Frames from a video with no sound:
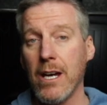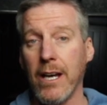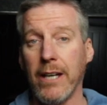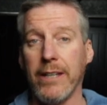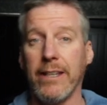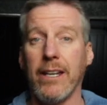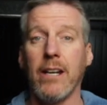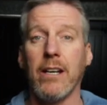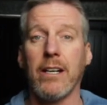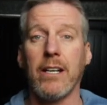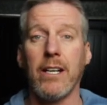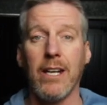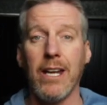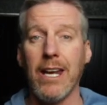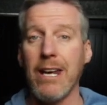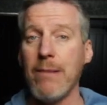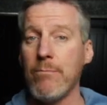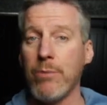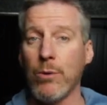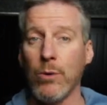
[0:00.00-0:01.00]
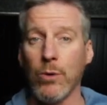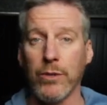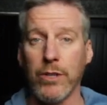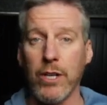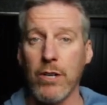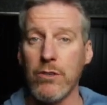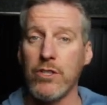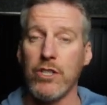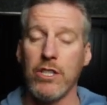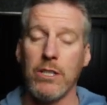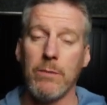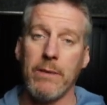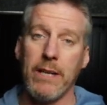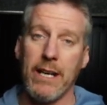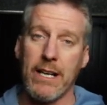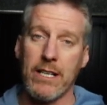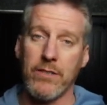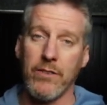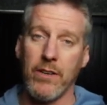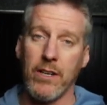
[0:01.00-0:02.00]
and then I can import those
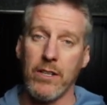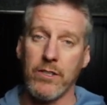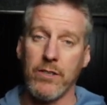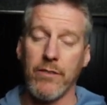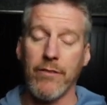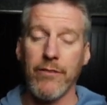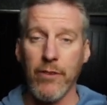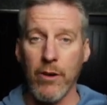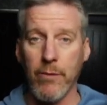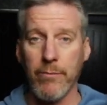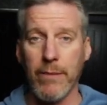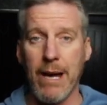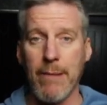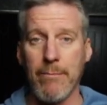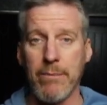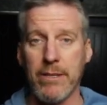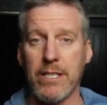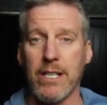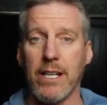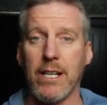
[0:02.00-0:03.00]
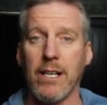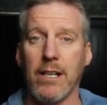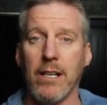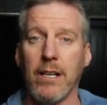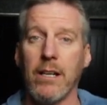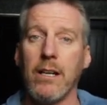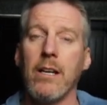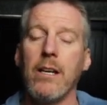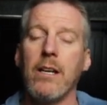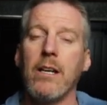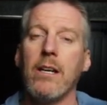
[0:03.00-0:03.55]
GPX files from that particular